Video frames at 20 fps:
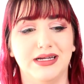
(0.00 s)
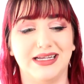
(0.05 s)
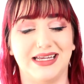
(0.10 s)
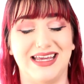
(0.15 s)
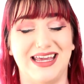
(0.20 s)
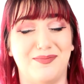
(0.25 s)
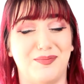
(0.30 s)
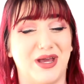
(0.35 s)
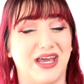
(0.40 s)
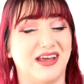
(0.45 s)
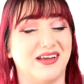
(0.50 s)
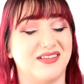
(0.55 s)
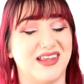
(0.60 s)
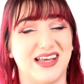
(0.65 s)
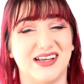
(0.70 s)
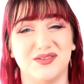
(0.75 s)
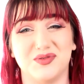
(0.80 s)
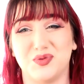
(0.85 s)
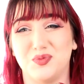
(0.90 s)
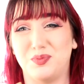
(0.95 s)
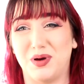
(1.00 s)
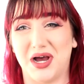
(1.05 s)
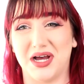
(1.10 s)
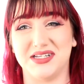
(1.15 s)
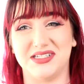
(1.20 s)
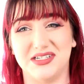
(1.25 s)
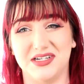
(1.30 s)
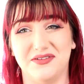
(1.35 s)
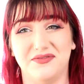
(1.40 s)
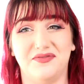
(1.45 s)
keeping things
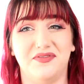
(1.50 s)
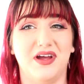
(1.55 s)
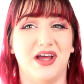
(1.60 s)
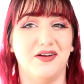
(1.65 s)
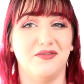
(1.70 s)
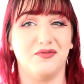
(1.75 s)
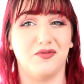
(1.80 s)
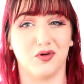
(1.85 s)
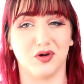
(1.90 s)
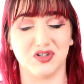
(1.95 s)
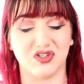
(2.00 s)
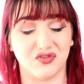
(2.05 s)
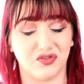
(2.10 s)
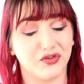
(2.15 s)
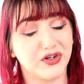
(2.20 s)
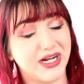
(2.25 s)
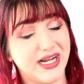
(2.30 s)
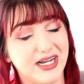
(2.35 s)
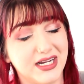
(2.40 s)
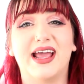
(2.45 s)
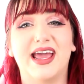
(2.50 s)
positive and force-free.